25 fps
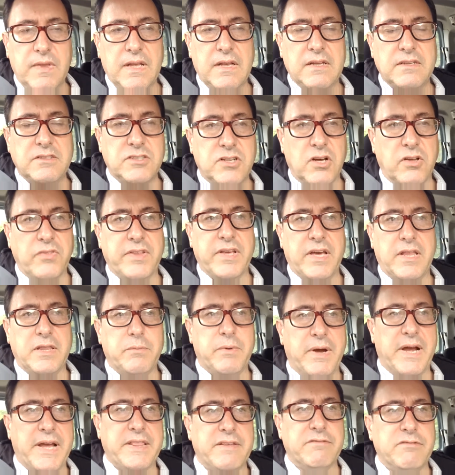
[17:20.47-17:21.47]
it's gone the other
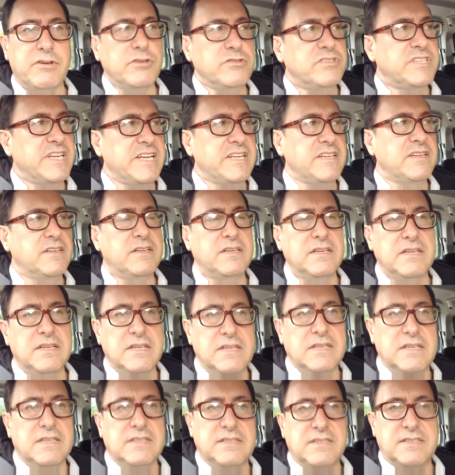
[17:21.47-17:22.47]
way. The
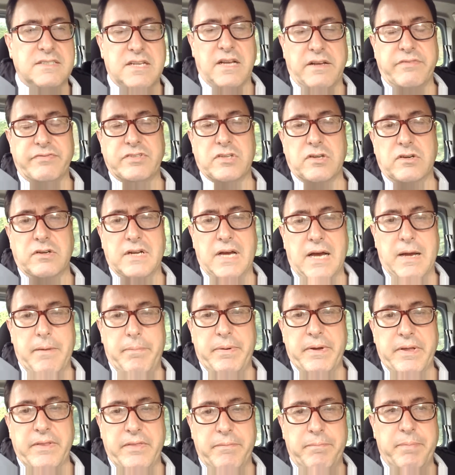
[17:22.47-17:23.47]
routine stuff's gone up,
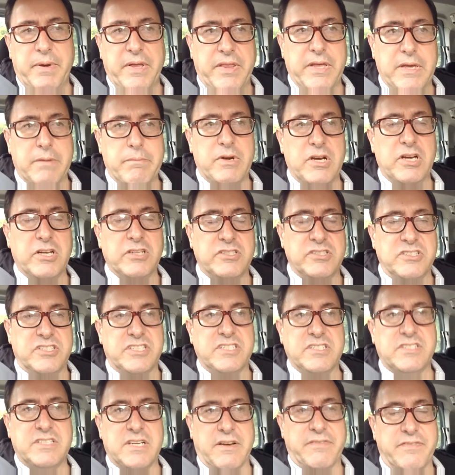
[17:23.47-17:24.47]
and but the
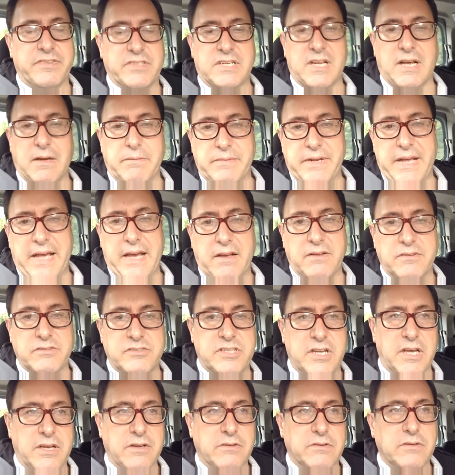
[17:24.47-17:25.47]
emergency stuff has come down.
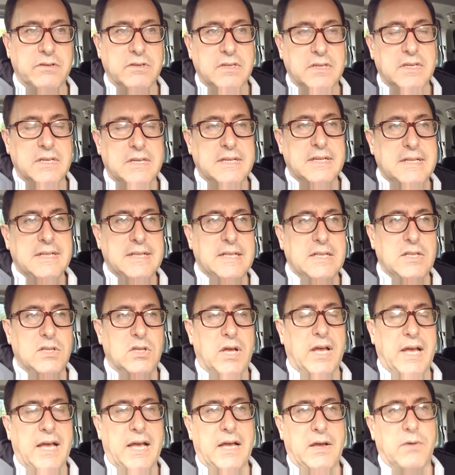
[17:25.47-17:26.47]
So
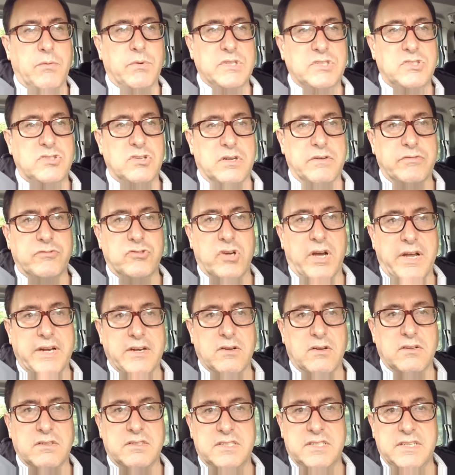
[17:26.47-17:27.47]
uh, we're sort of trying
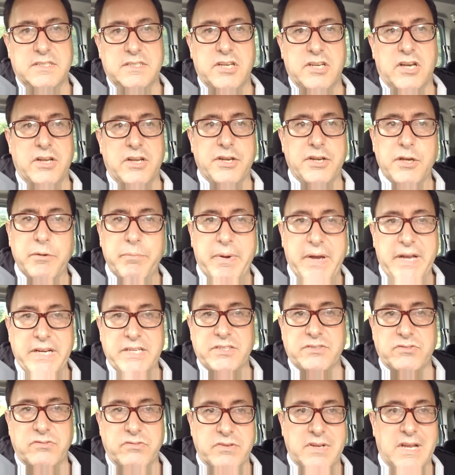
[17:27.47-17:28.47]
not to deter new
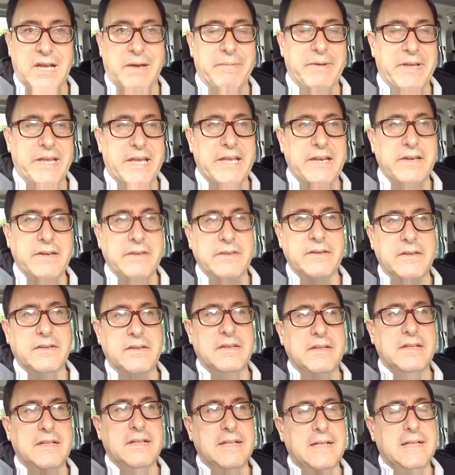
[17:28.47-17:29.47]
patients from coming in.
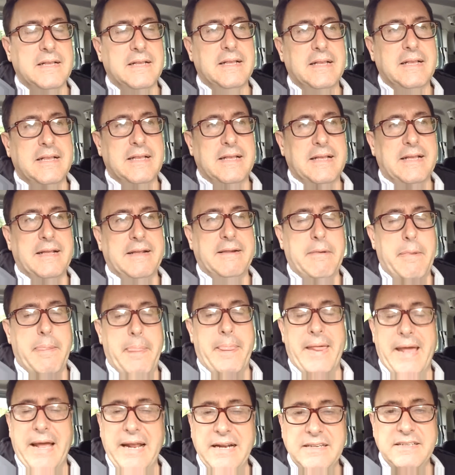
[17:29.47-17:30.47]

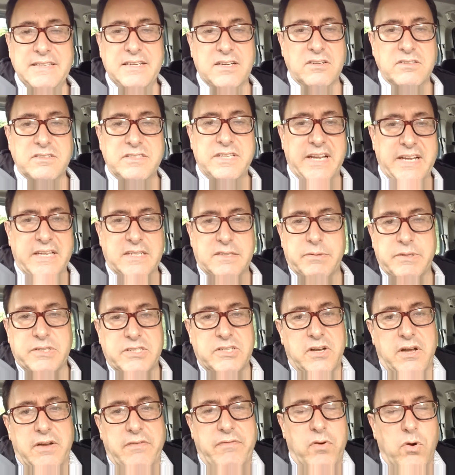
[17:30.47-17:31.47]
Endodontics,
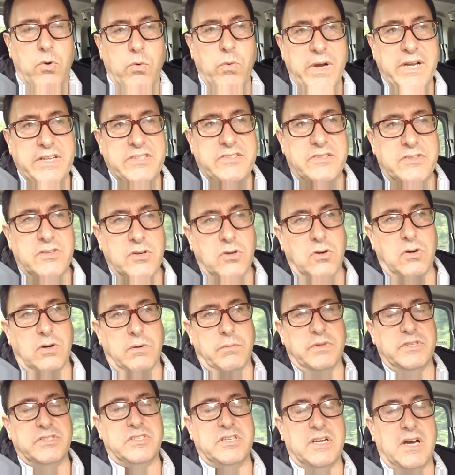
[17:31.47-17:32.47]
which I've always
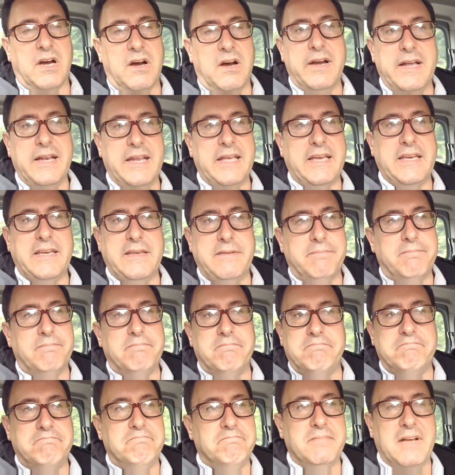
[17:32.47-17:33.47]
thought was a highly
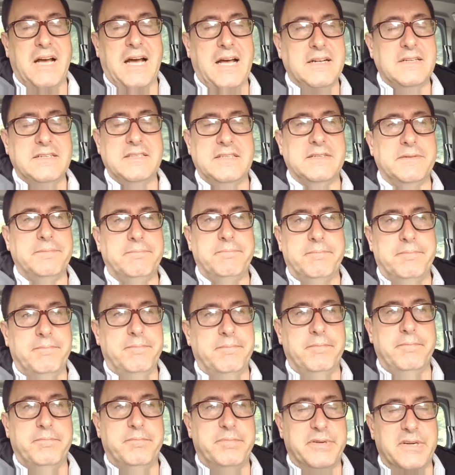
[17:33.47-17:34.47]

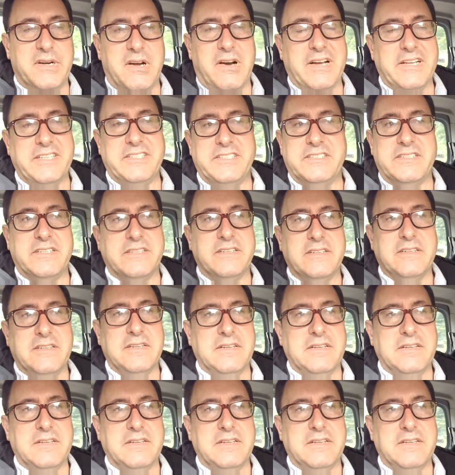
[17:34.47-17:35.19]
underpriced